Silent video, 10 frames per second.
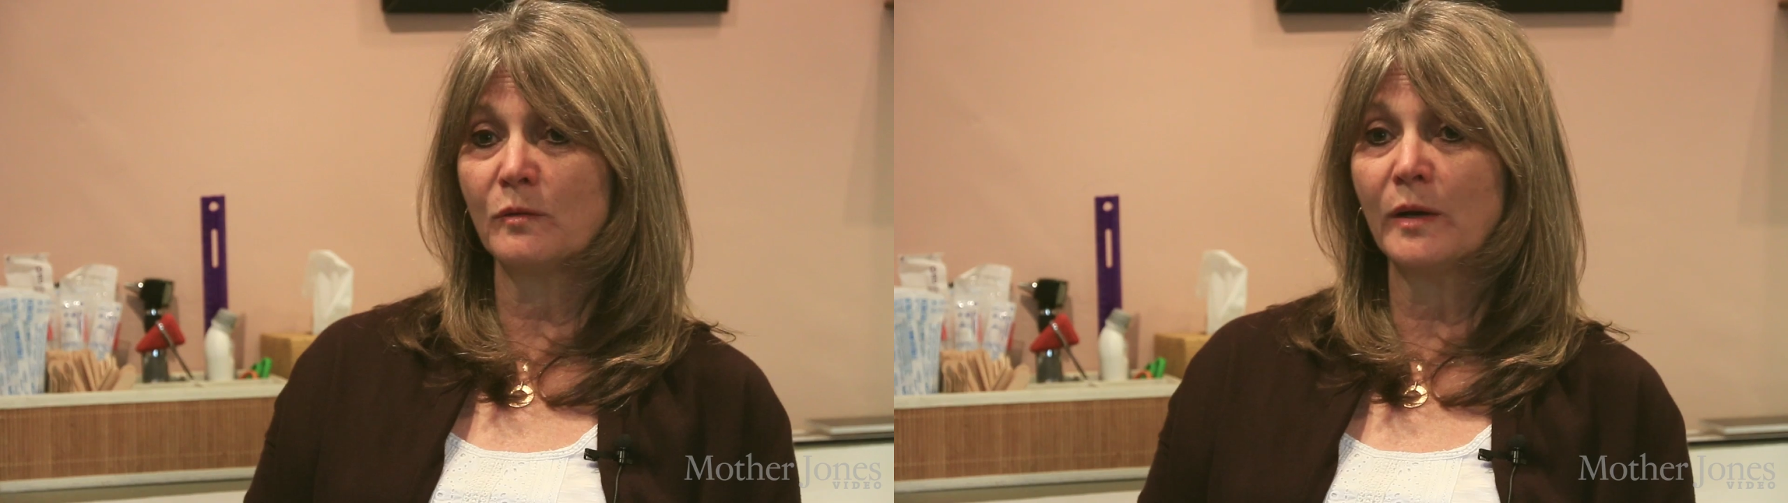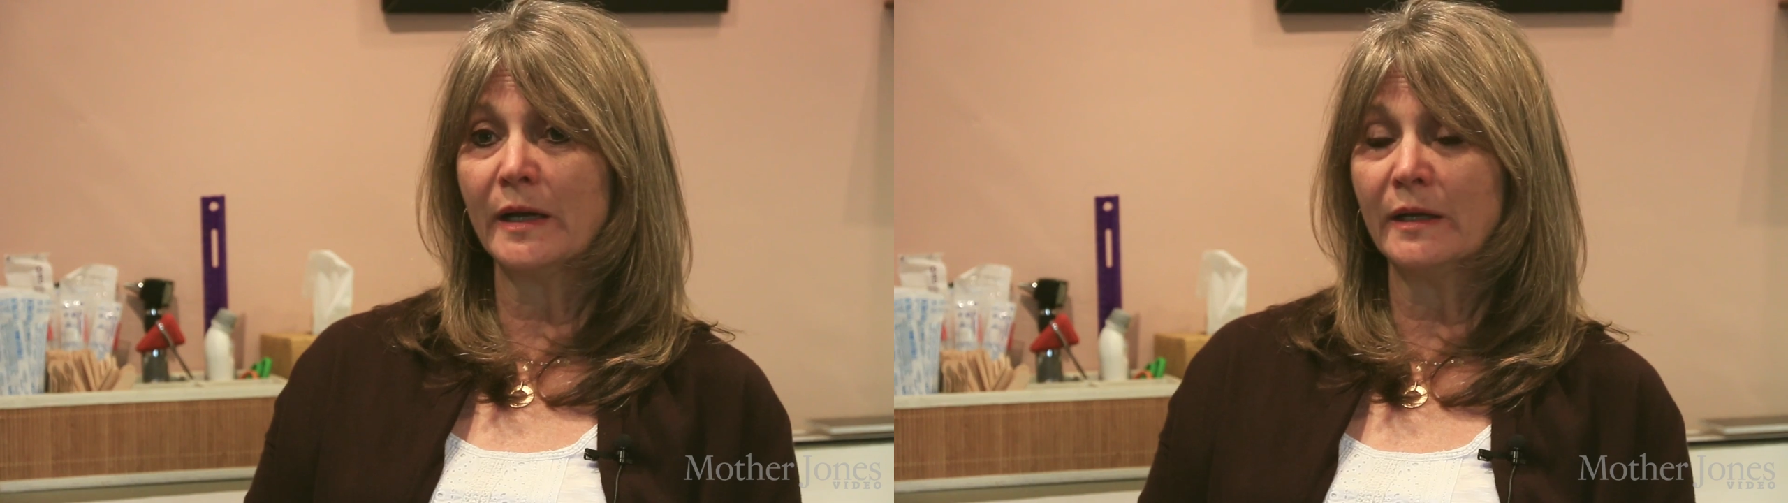
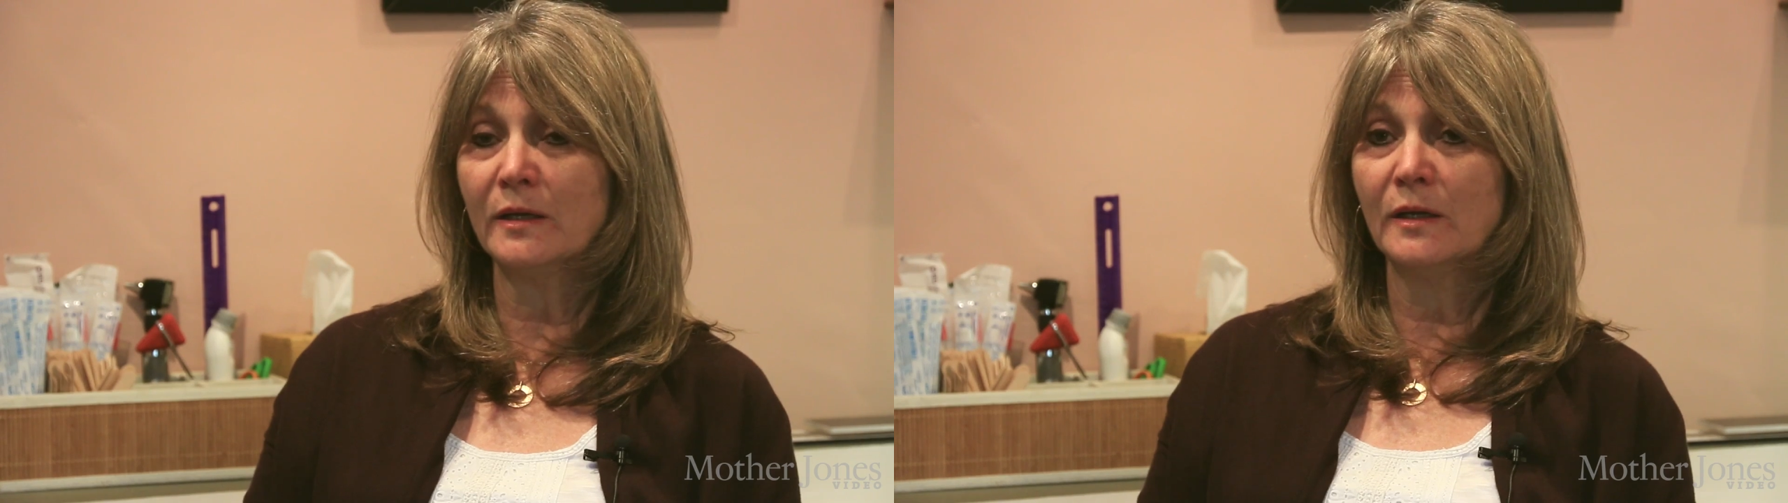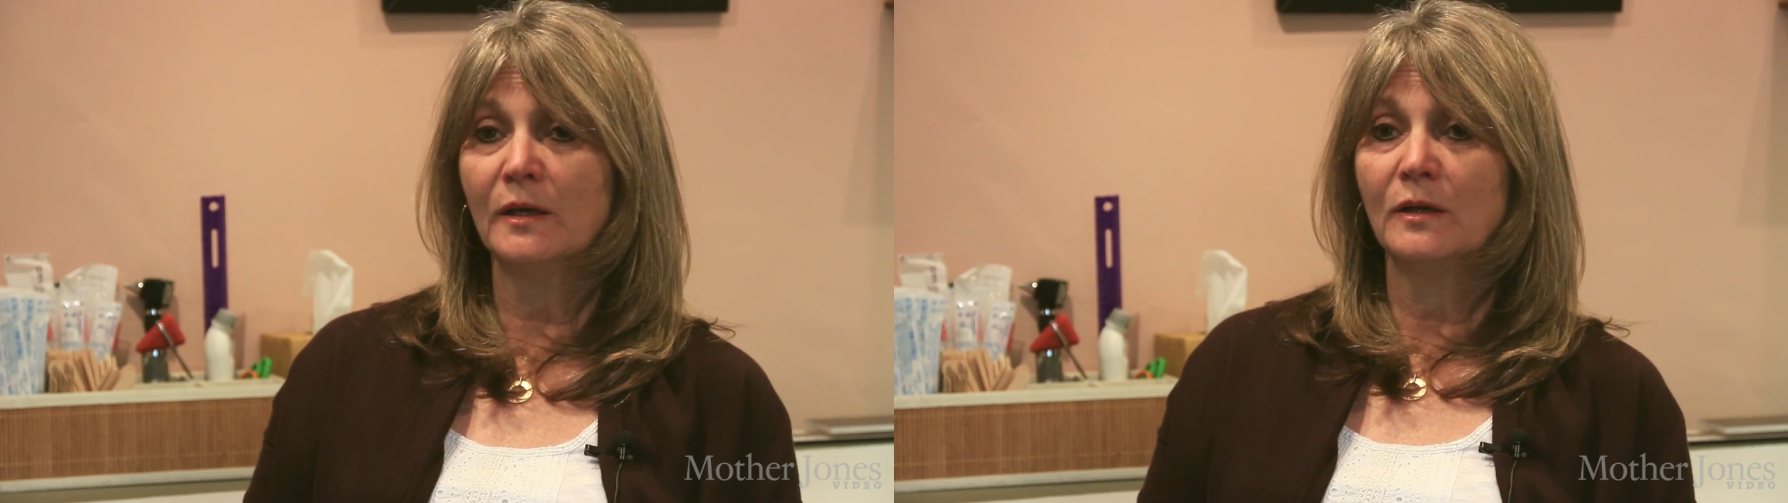way
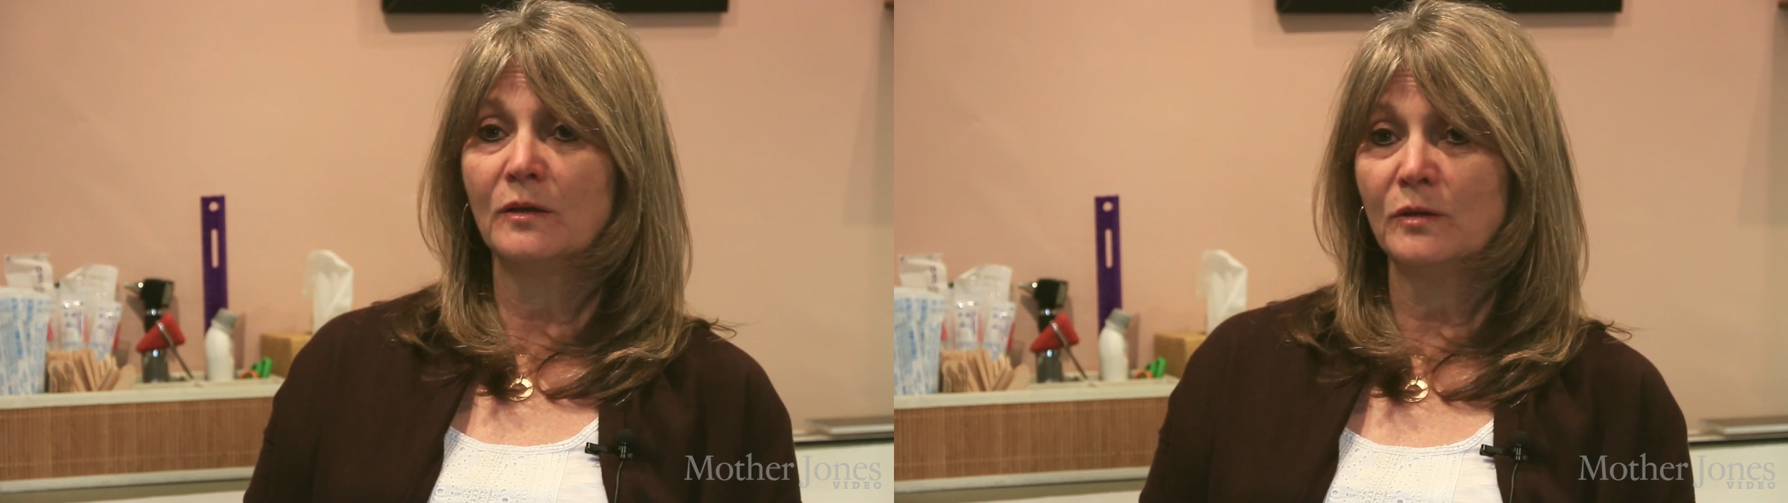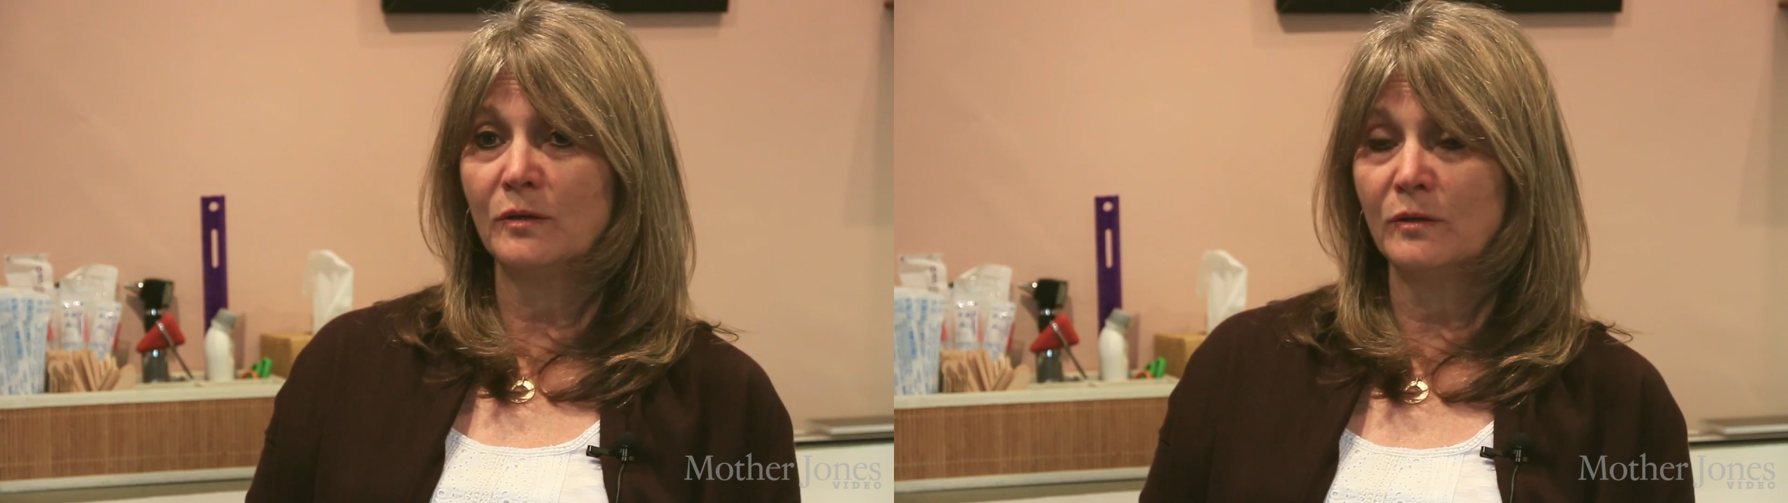
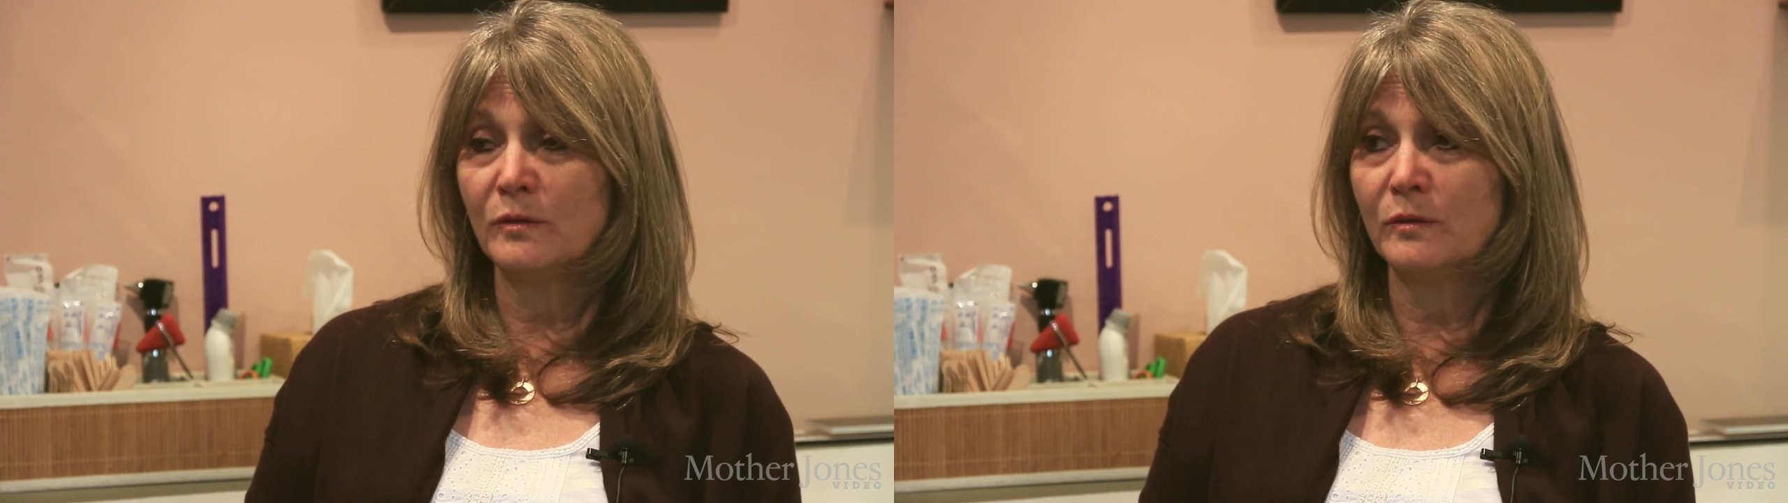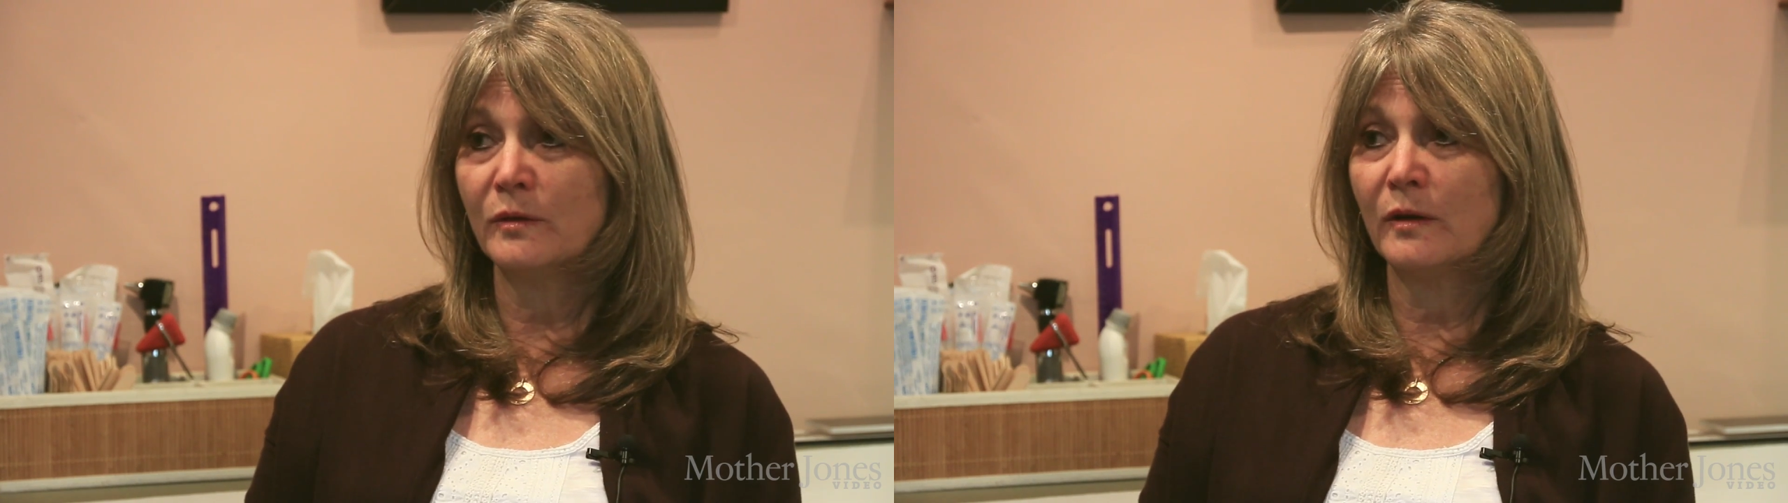
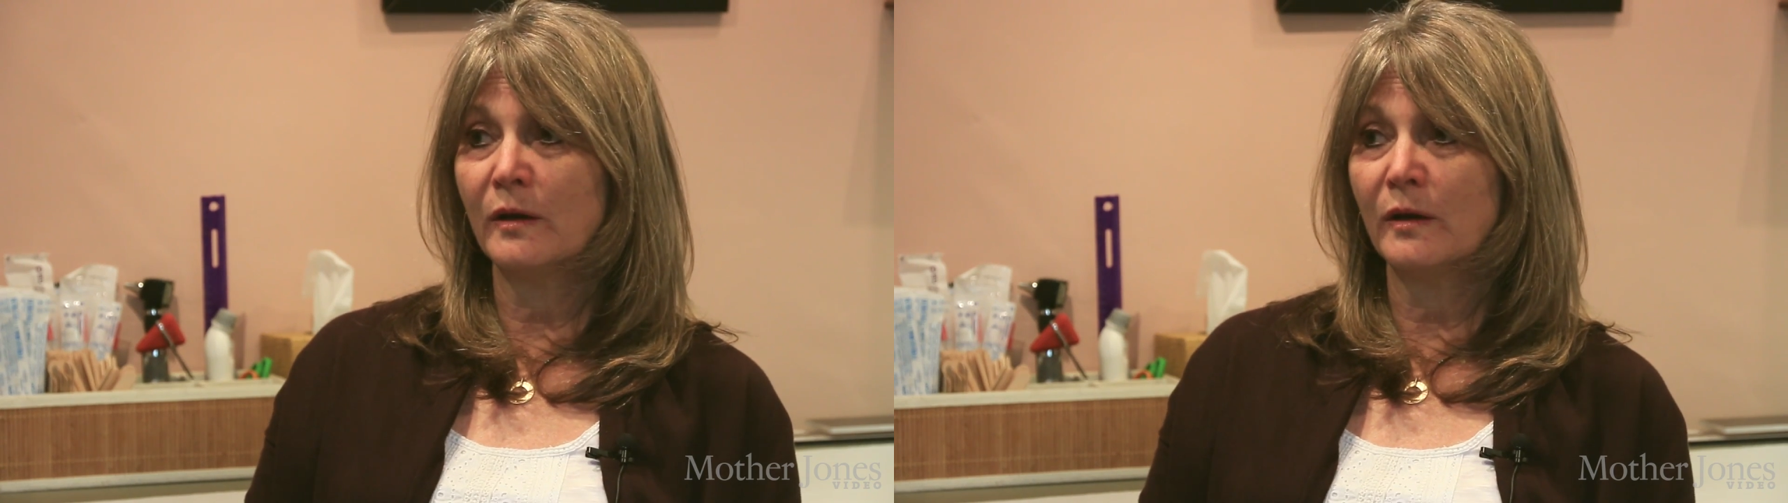to